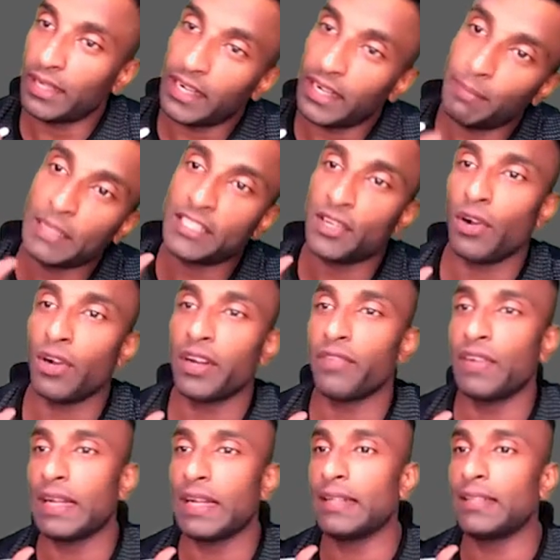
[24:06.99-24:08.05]
the debenture
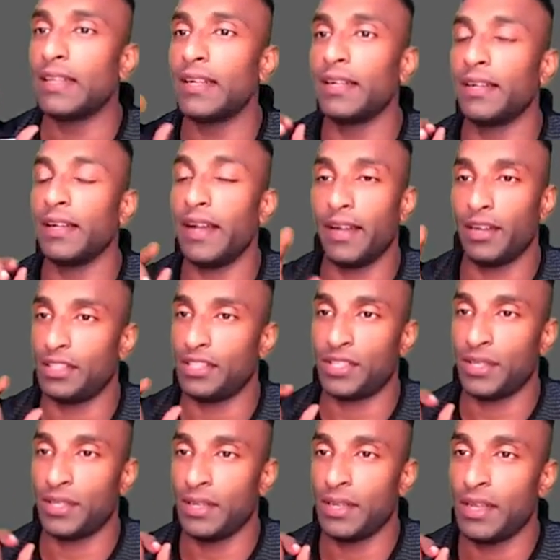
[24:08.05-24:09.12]
holder will get the
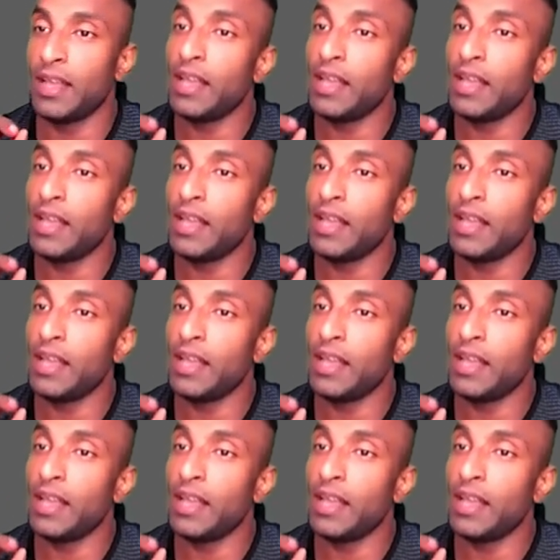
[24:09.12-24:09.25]
interest.